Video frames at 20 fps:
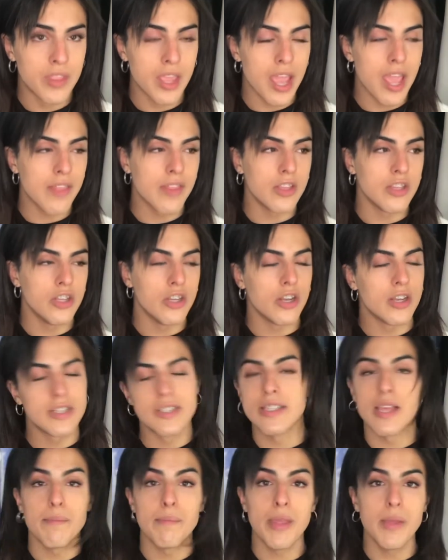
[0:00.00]
And then, you know,
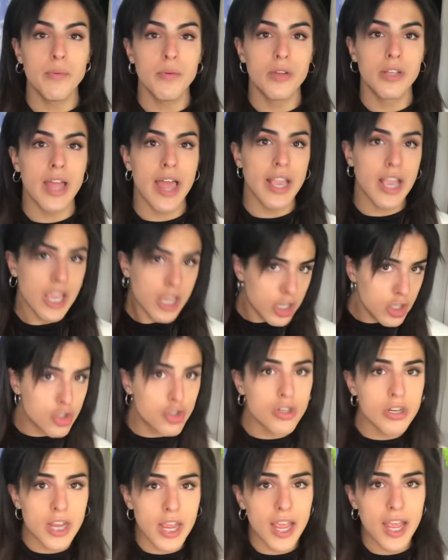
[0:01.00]
some people were like, are you
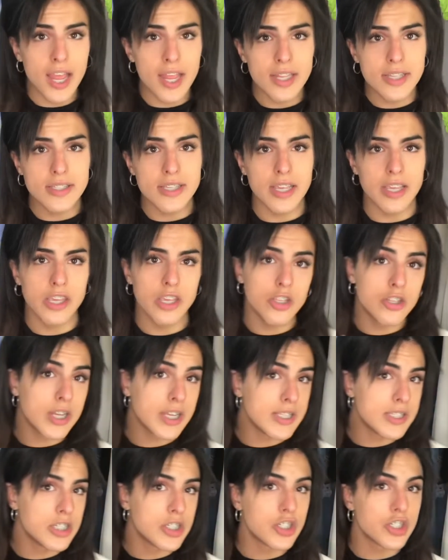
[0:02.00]
trans? Like, are you
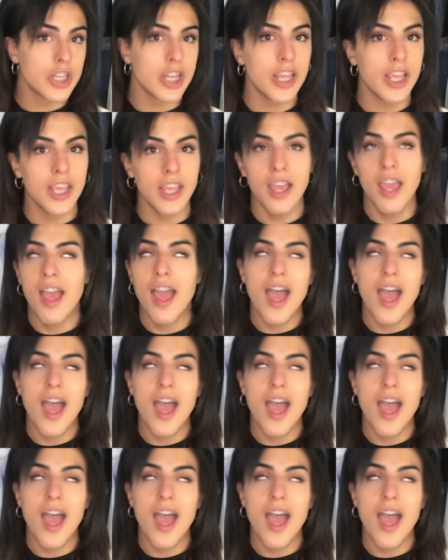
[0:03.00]
transitioning?